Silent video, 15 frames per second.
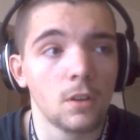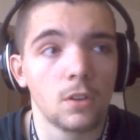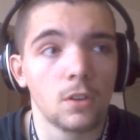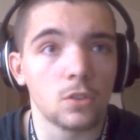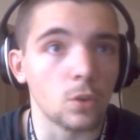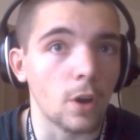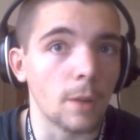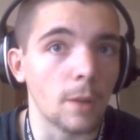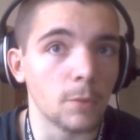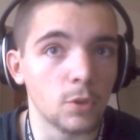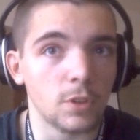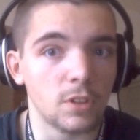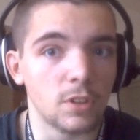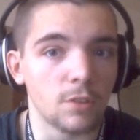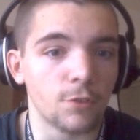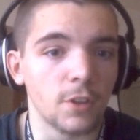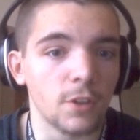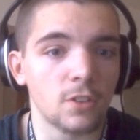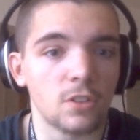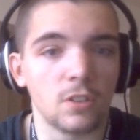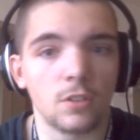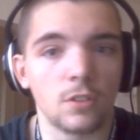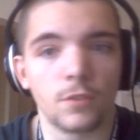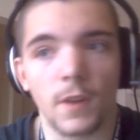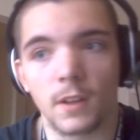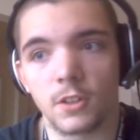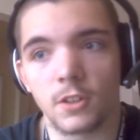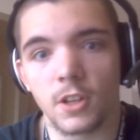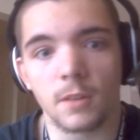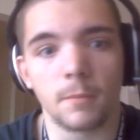So I'm good at defensive, and
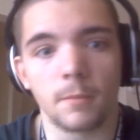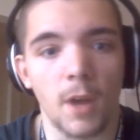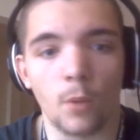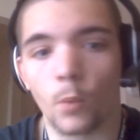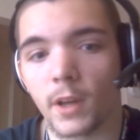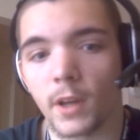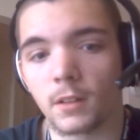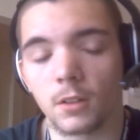yet my weight